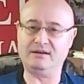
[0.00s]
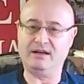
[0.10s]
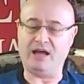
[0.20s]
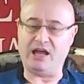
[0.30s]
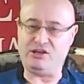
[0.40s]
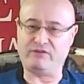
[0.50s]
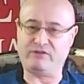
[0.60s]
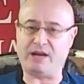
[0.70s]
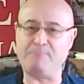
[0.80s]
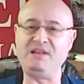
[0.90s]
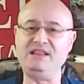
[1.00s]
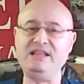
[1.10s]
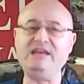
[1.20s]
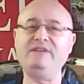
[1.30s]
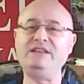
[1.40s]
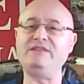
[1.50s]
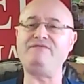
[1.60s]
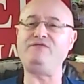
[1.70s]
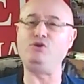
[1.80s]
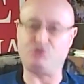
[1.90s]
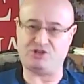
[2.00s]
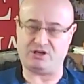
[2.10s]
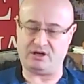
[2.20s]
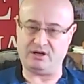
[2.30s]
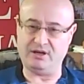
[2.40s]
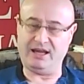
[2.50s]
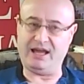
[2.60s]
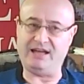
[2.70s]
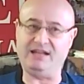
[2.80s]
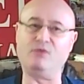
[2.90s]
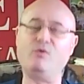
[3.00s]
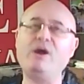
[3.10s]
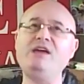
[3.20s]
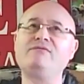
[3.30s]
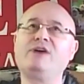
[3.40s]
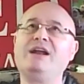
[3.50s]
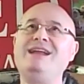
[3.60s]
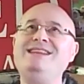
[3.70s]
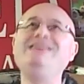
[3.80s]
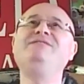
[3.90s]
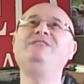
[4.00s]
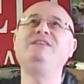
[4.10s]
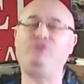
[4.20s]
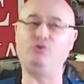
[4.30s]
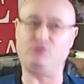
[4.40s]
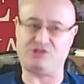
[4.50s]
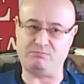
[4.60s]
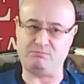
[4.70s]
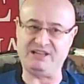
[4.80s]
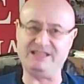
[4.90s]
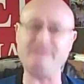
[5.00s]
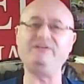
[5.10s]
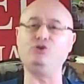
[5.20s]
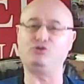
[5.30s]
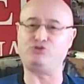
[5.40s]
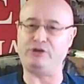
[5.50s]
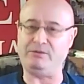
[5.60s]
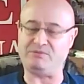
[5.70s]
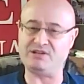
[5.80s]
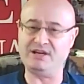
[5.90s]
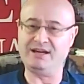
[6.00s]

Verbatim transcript: And you've got to believe in the future. And in a way, you've got to live in the future, believe in your dreams.